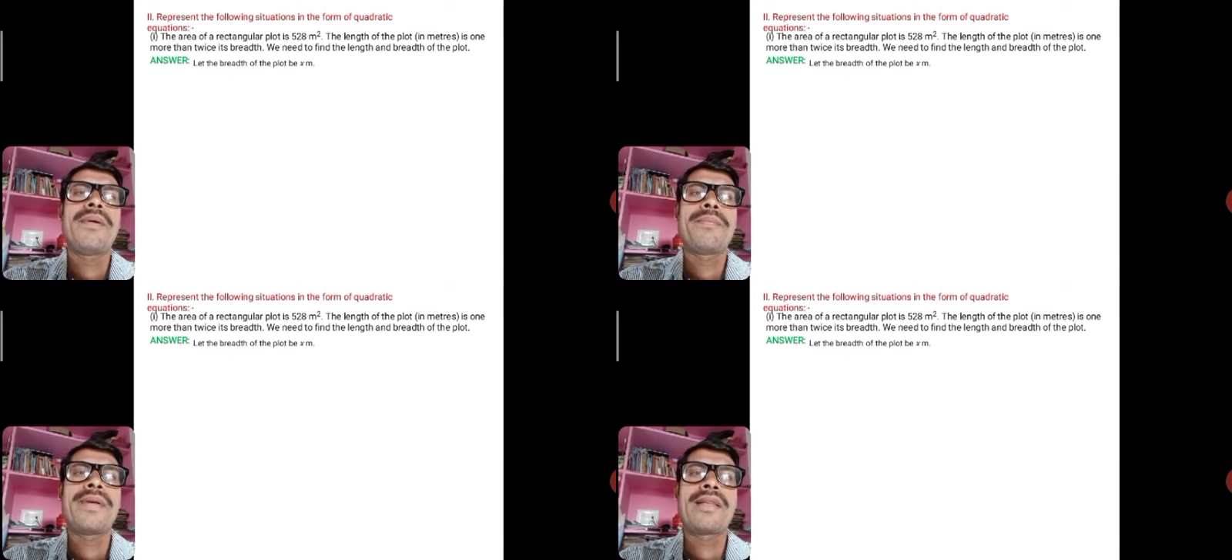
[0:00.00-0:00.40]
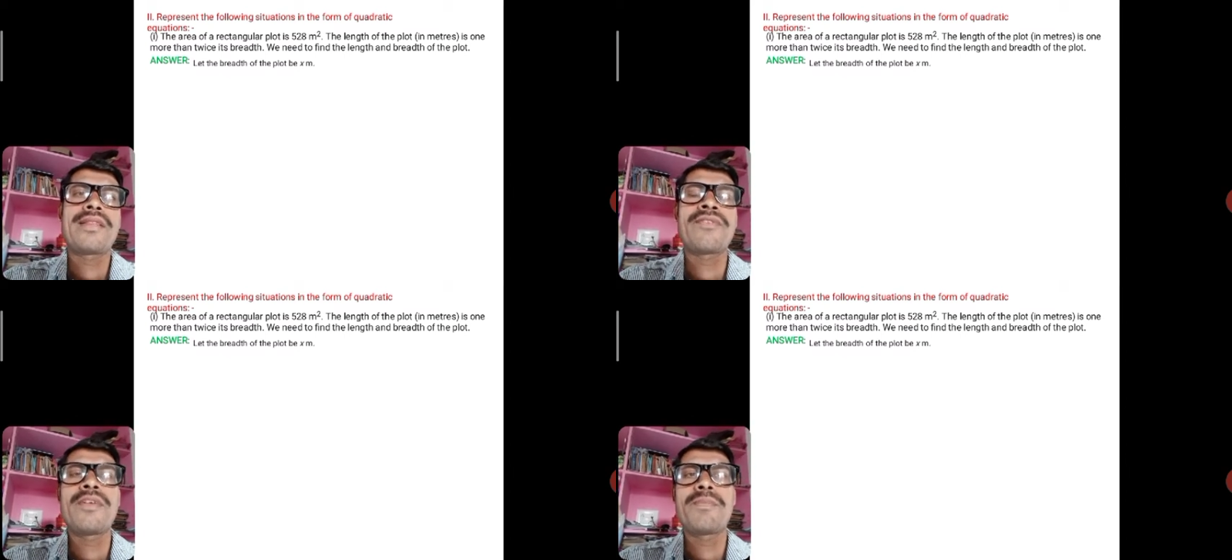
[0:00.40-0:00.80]
breadth
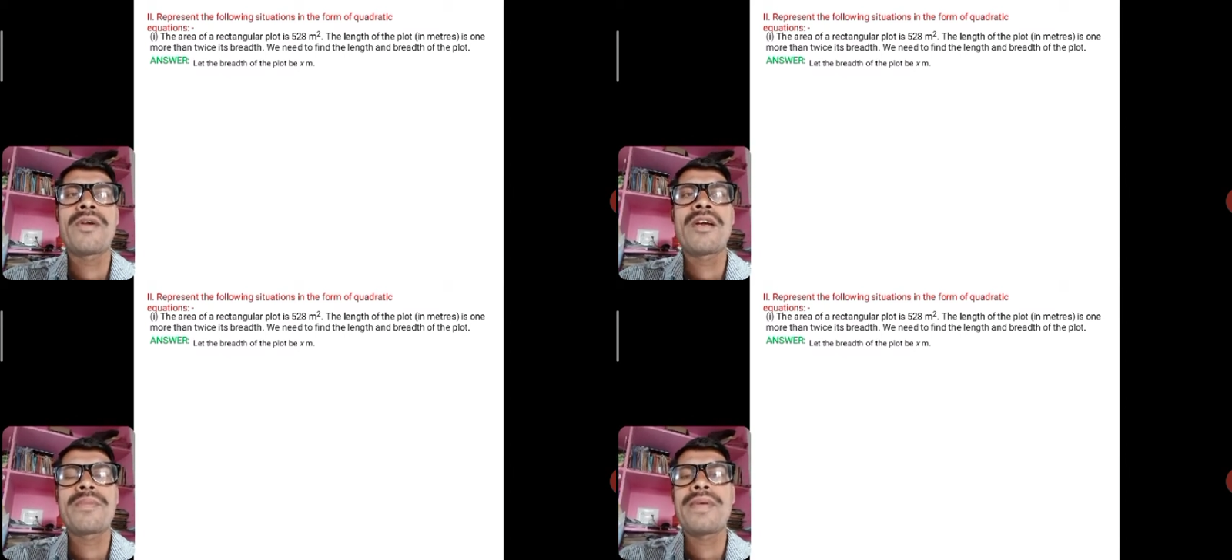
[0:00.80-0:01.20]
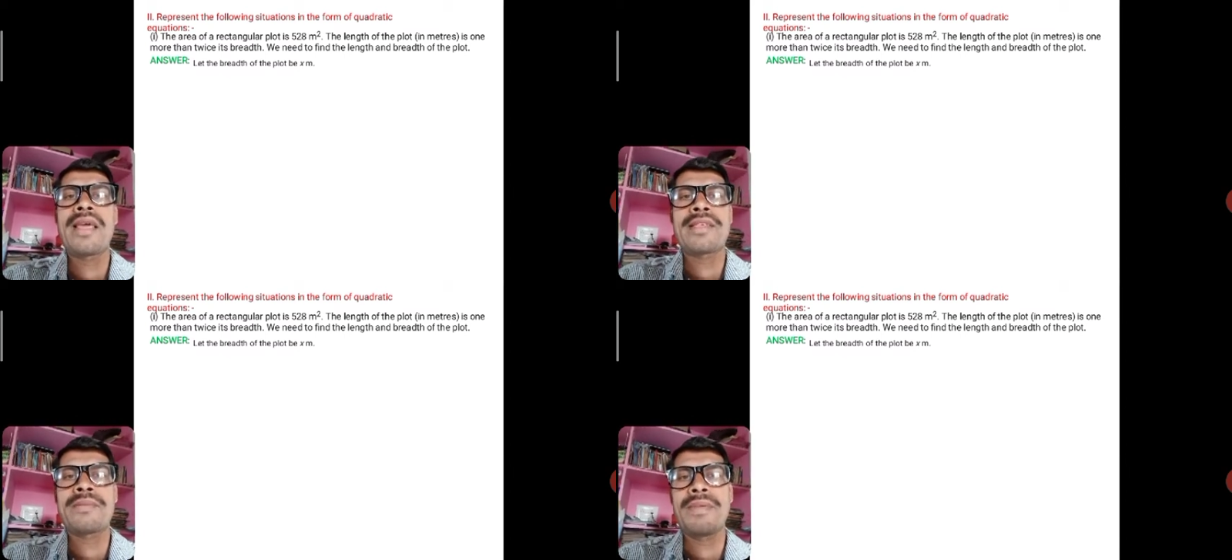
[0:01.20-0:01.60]
of the plot be
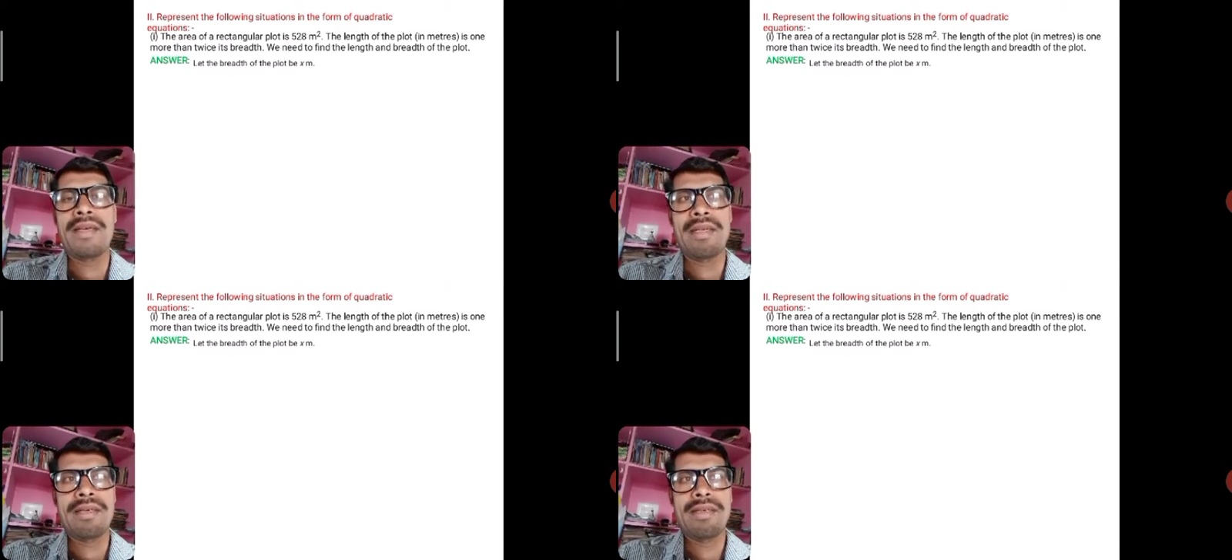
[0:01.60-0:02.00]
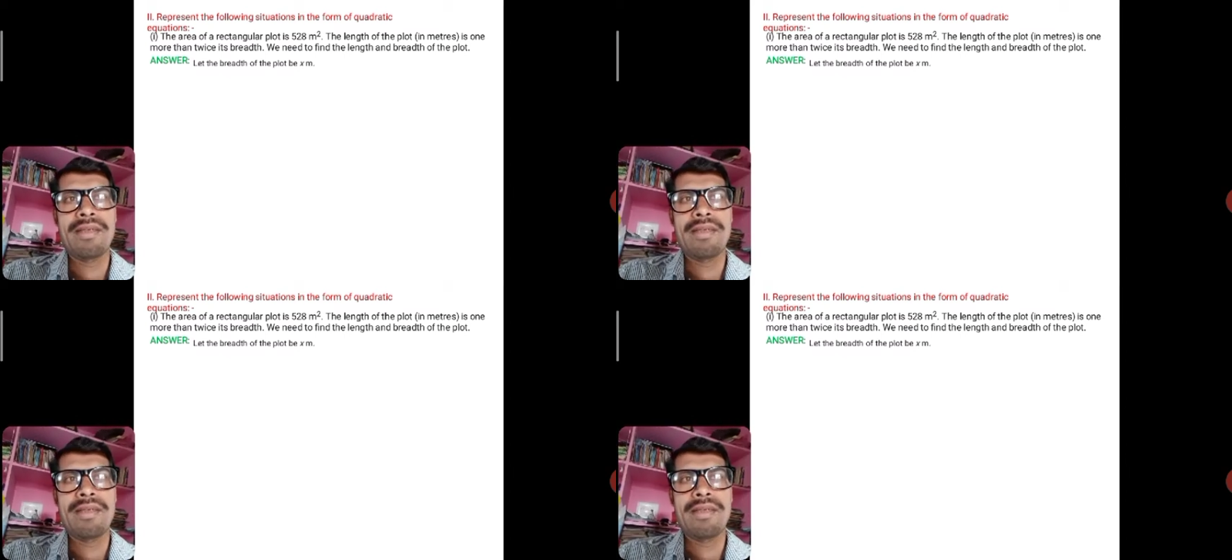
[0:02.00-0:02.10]
x meter.